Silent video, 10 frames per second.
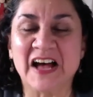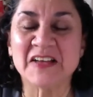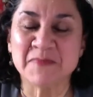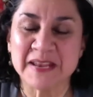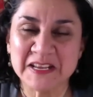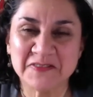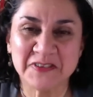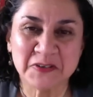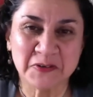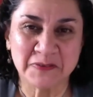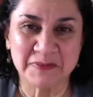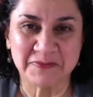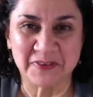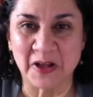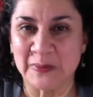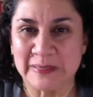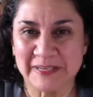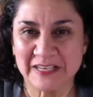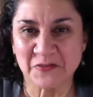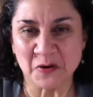Many of you who have been following
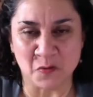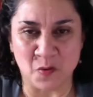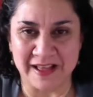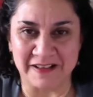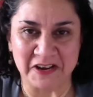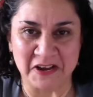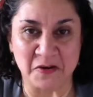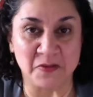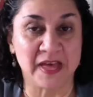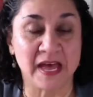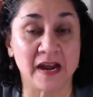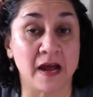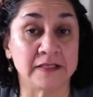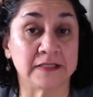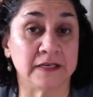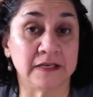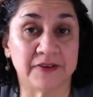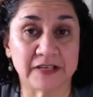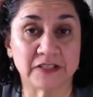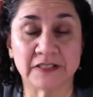me for a while know that I studied
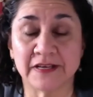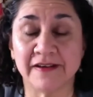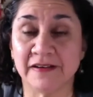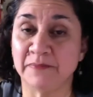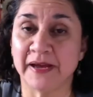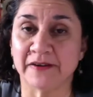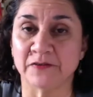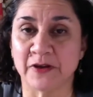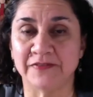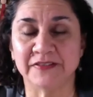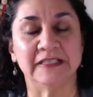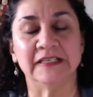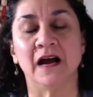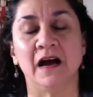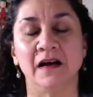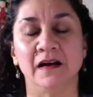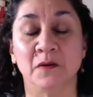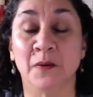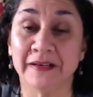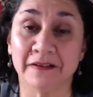fashion design and pattern drafting
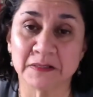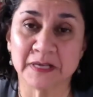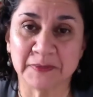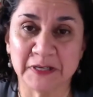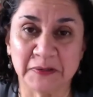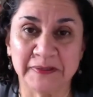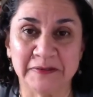quite a long time ago.